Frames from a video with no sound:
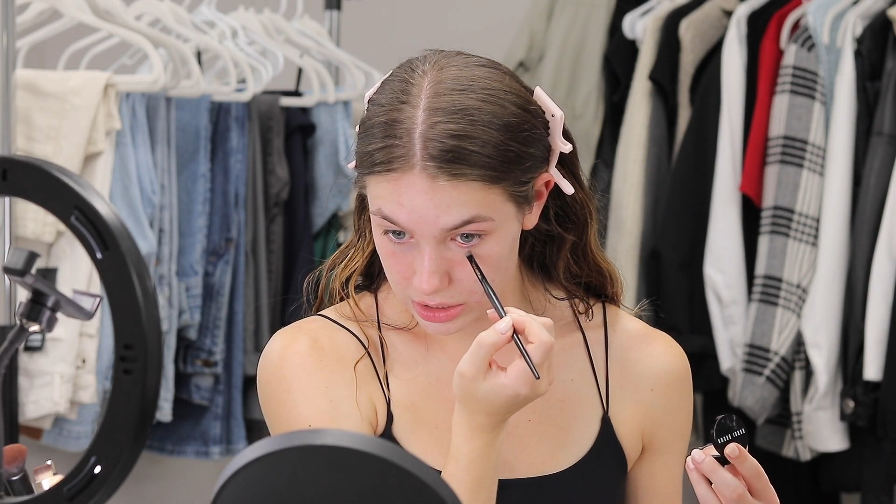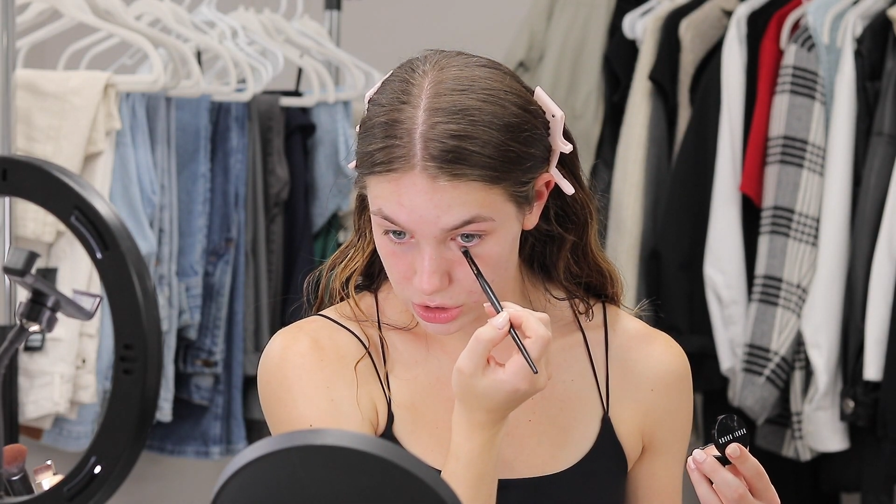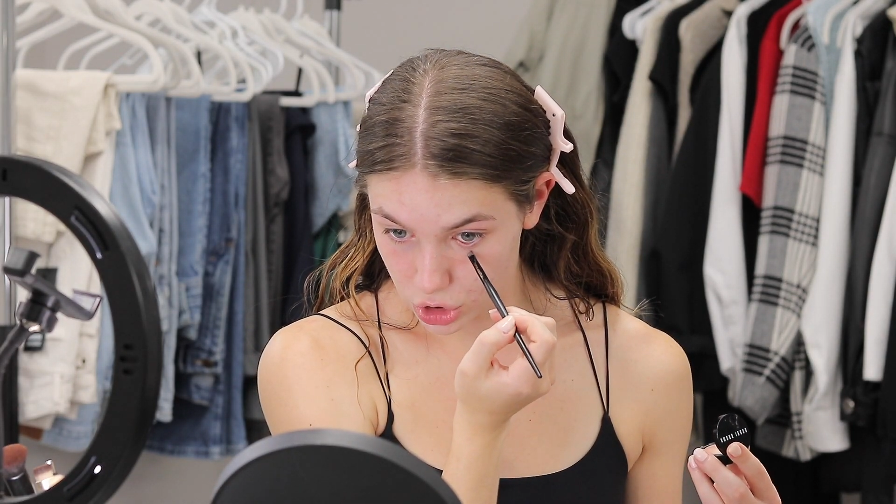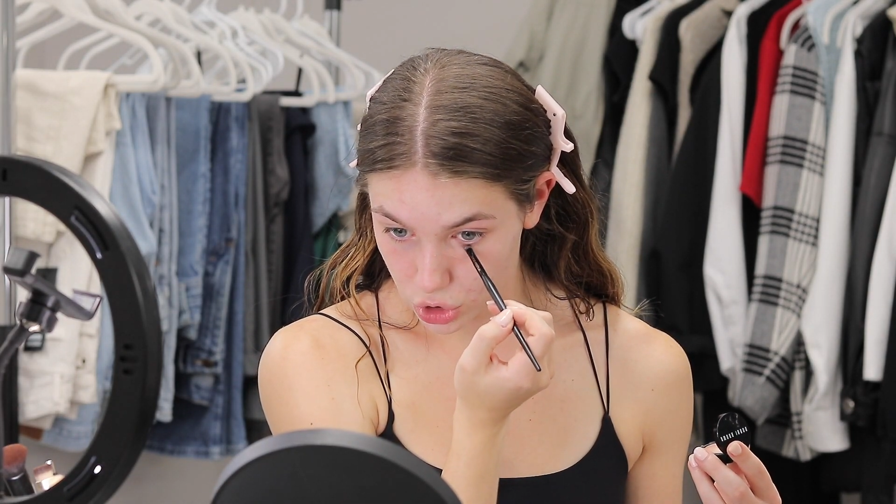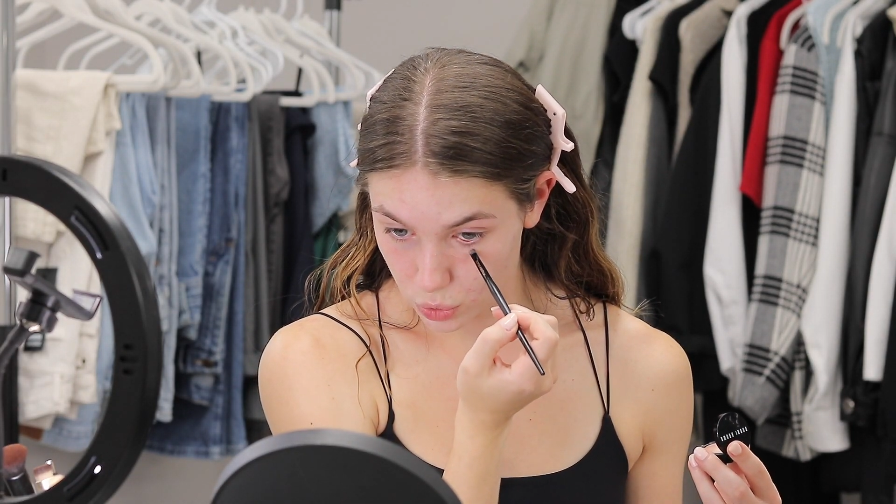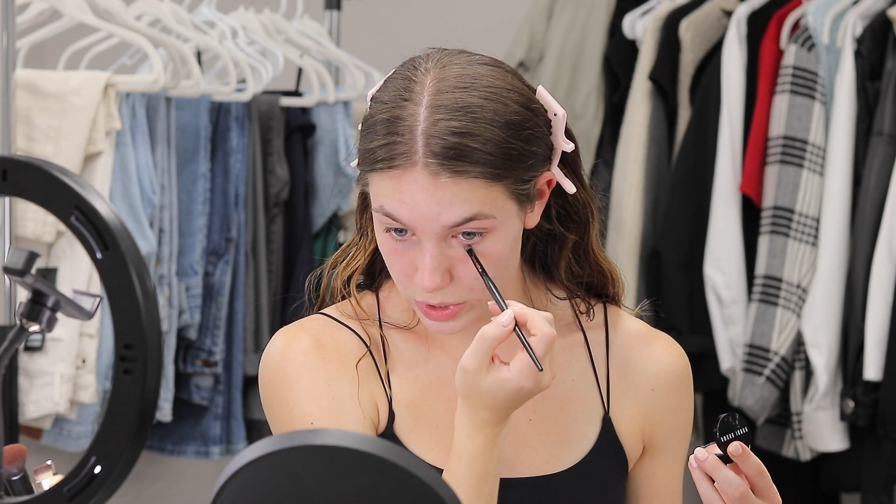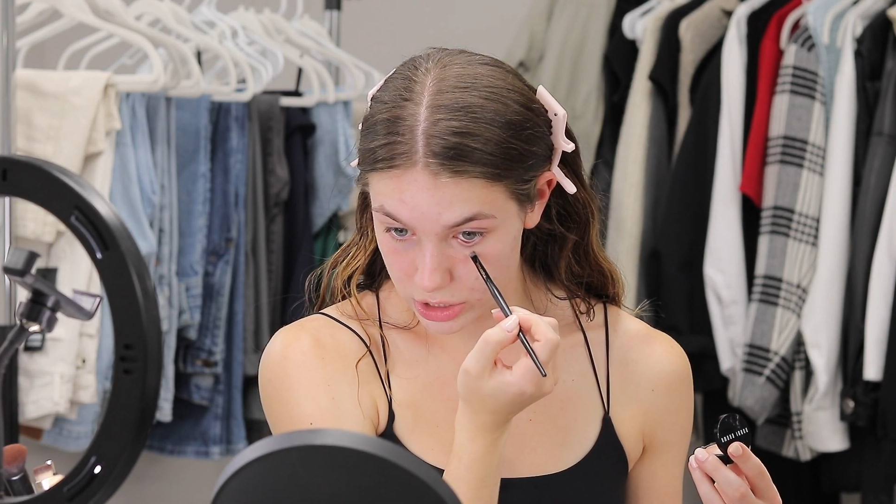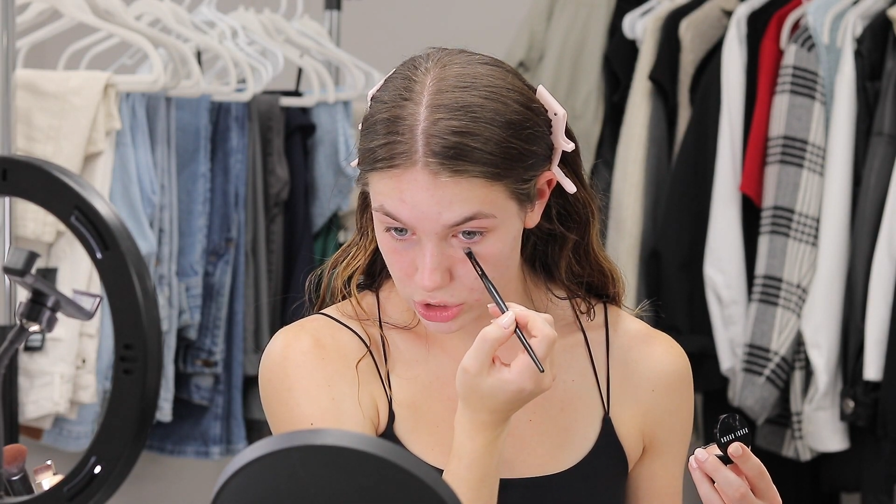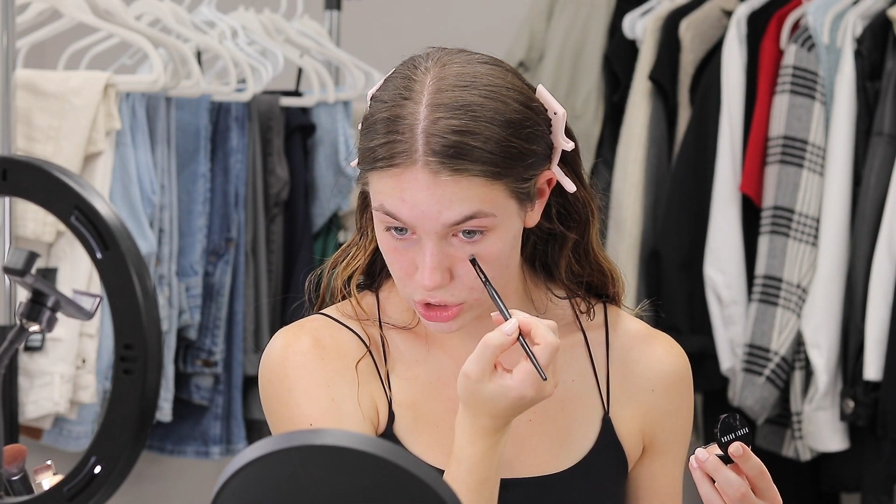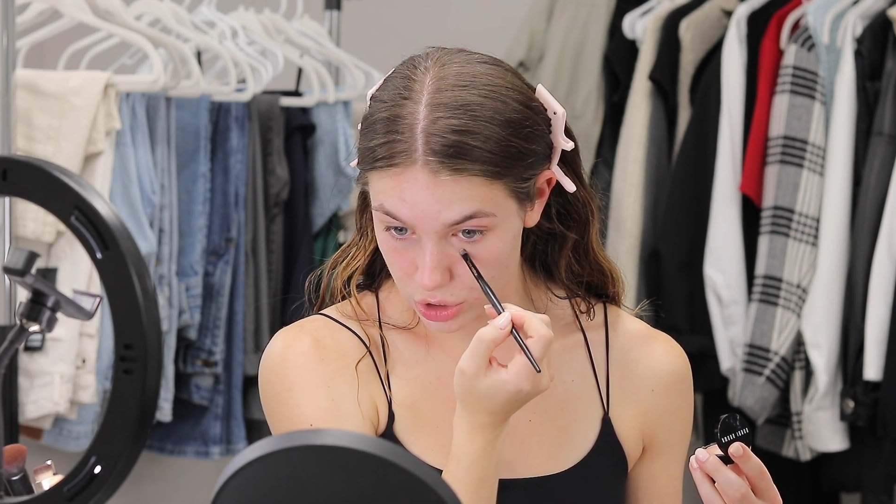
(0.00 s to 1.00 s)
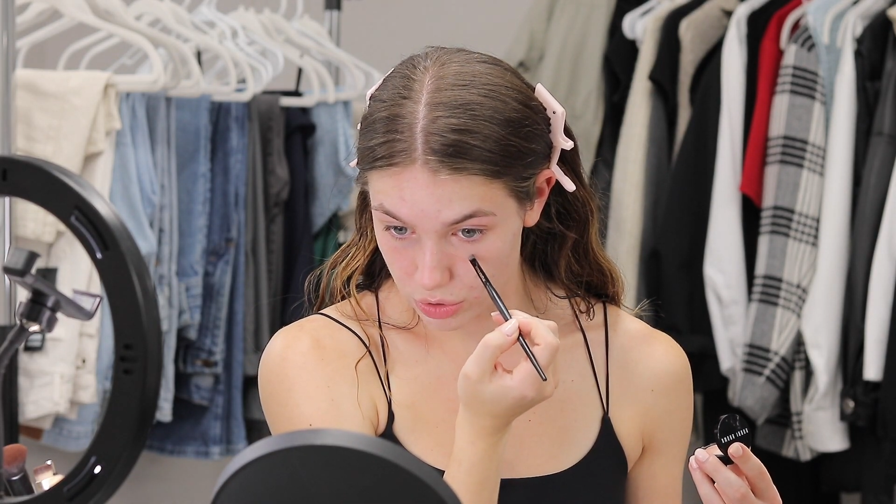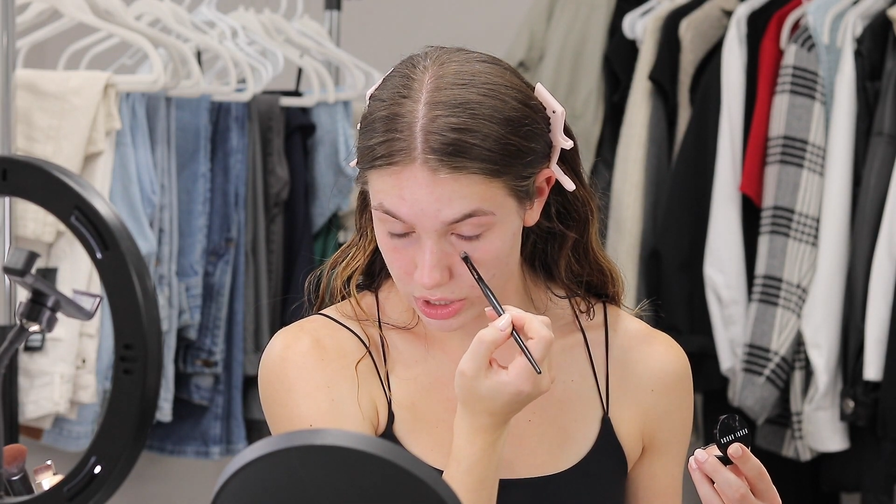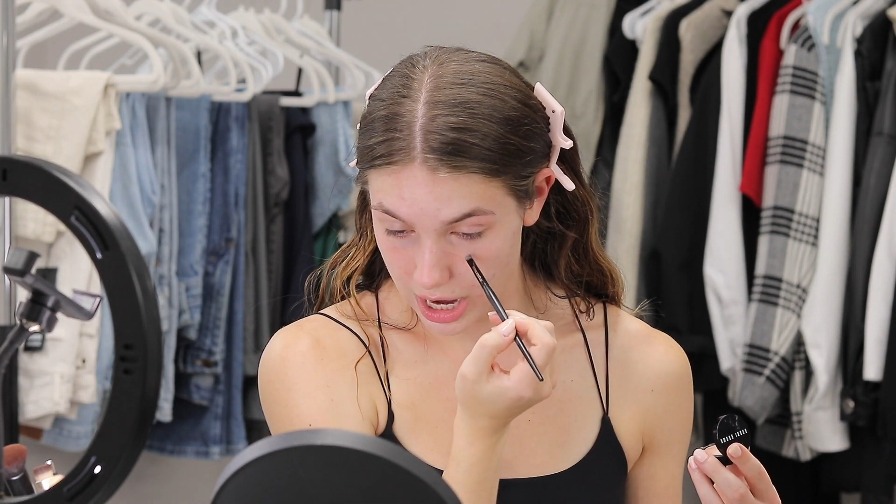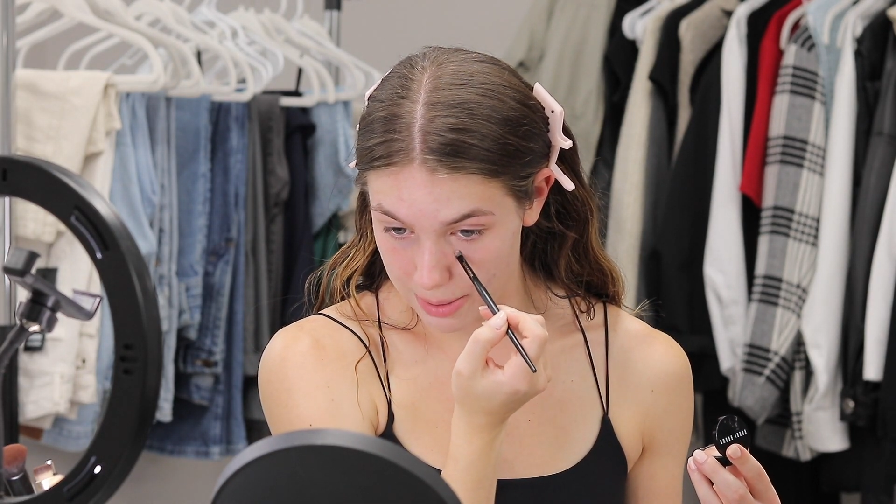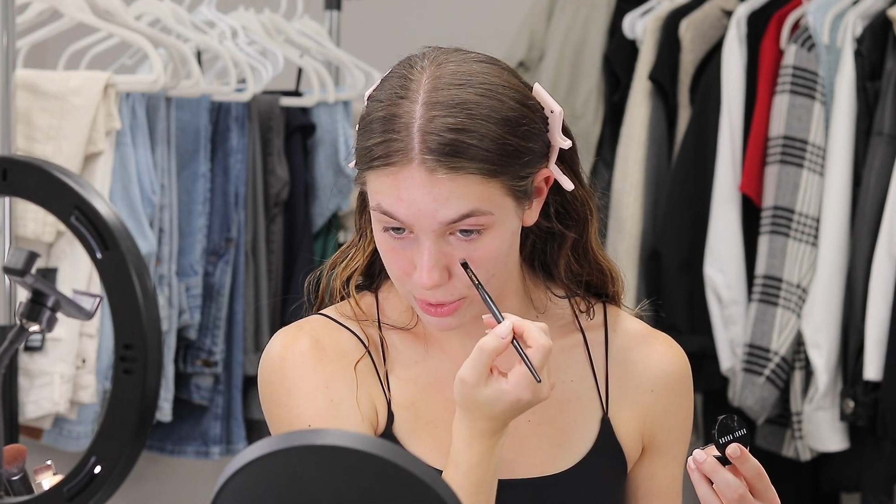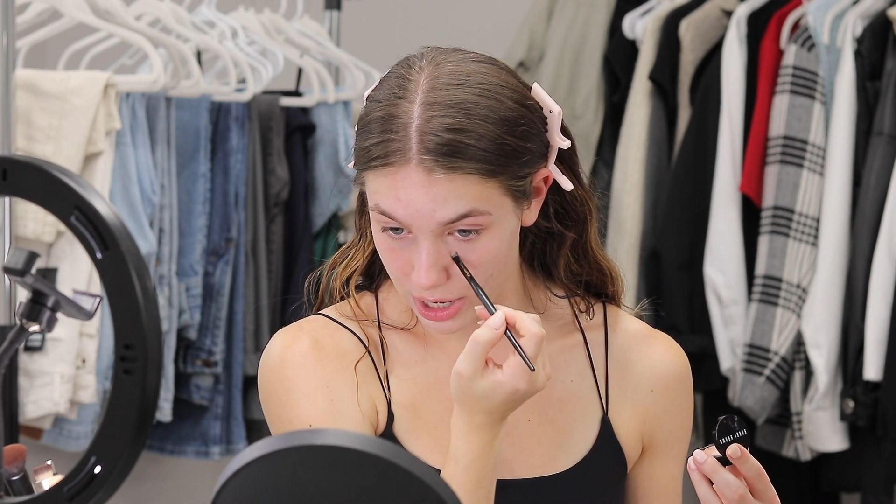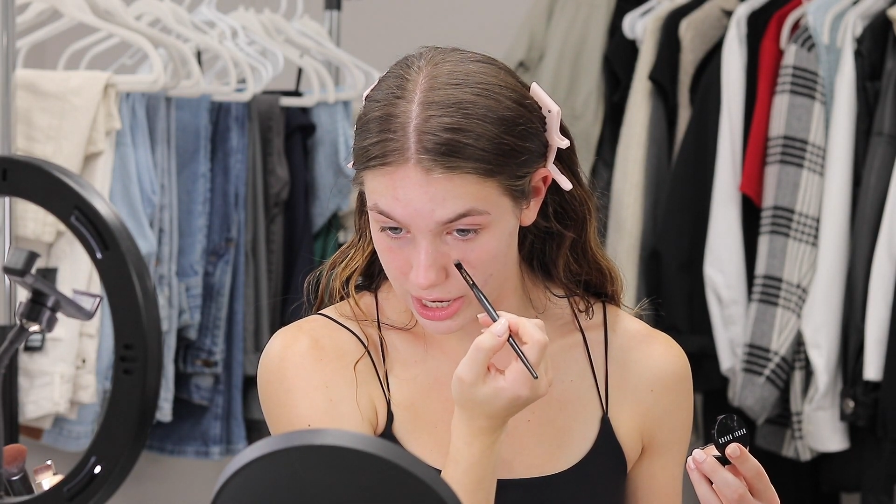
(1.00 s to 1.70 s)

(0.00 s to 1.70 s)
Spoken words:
switched to the copper